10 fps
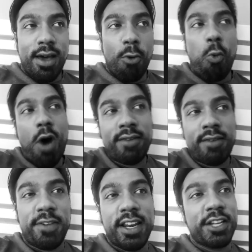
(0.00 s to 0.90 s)
one
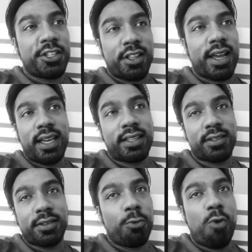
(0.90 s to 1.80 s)
finish, like, it's
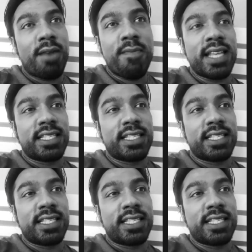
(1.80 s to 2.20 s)
one man's